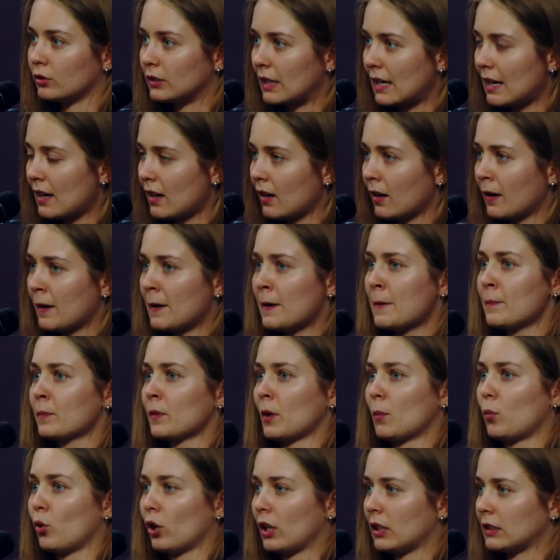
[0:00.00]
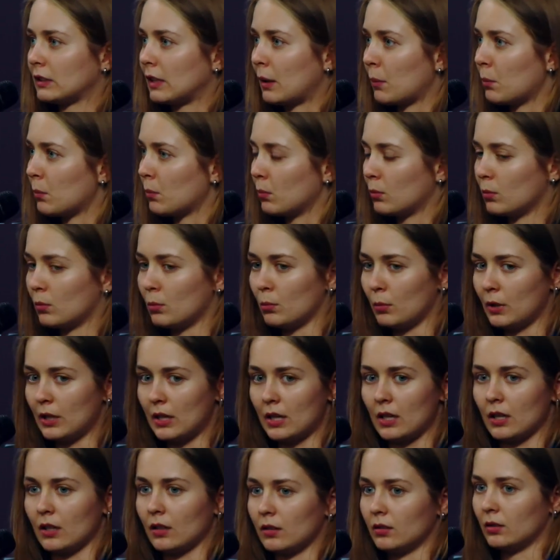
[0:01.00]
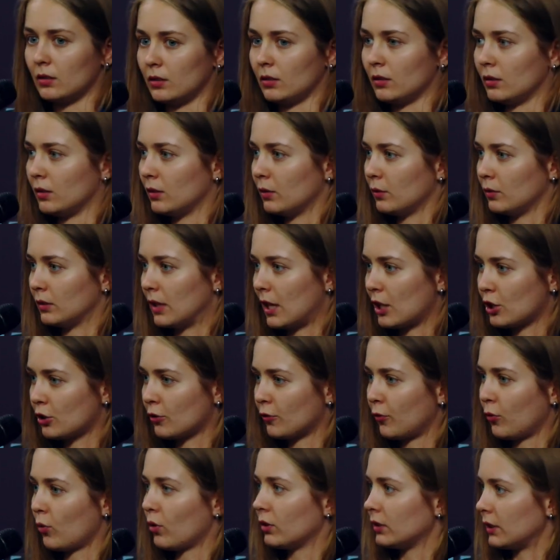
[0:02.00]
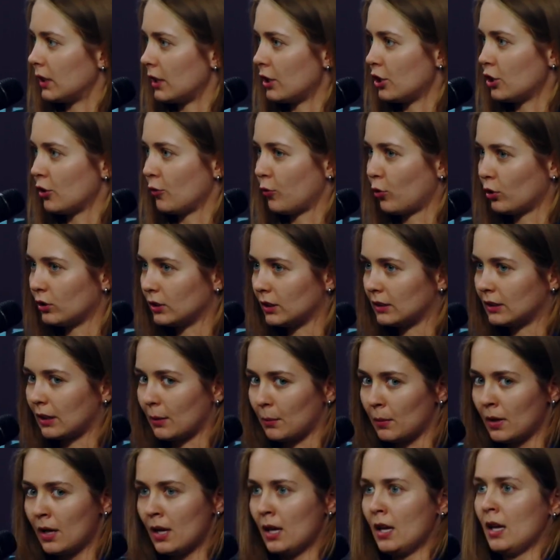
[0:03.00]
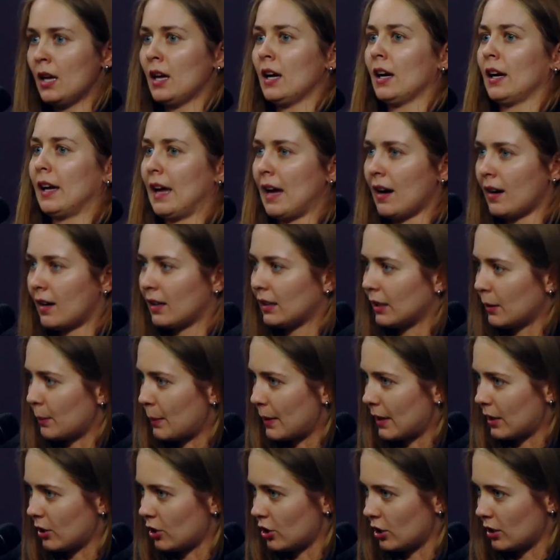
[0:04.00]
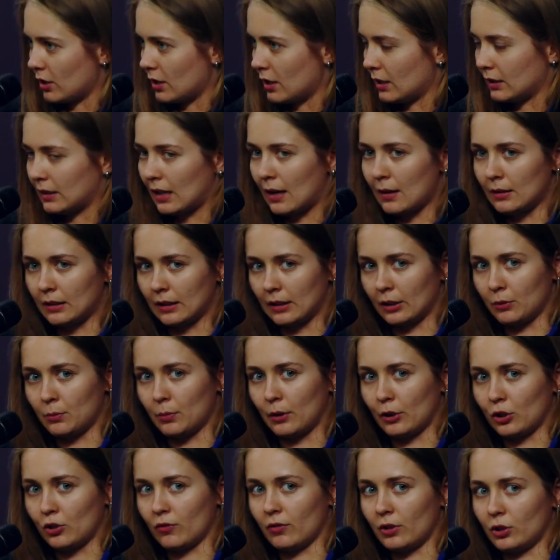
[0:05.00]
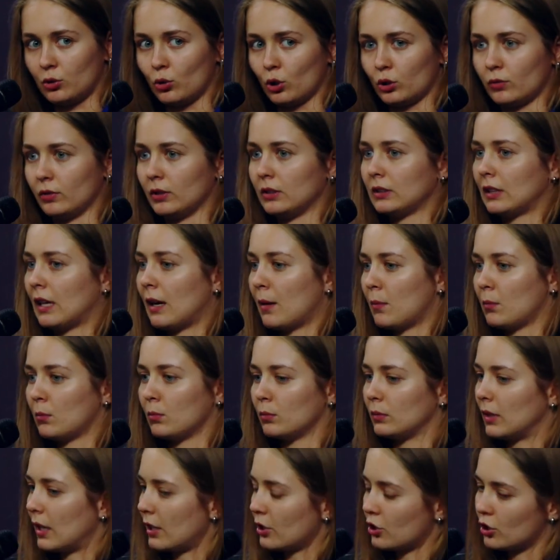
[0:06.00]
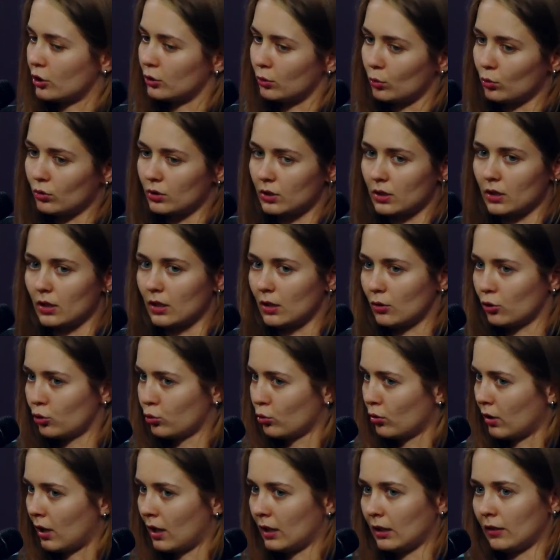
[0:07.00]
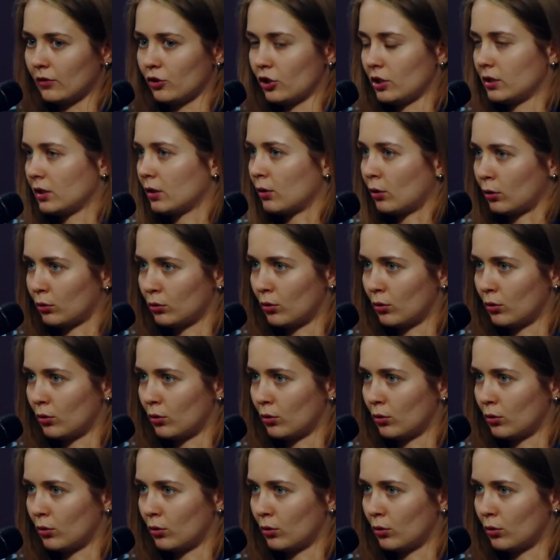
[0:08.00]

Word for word: they are going through and I feel their pain, but our foundation, their foundation, uh, other foundations,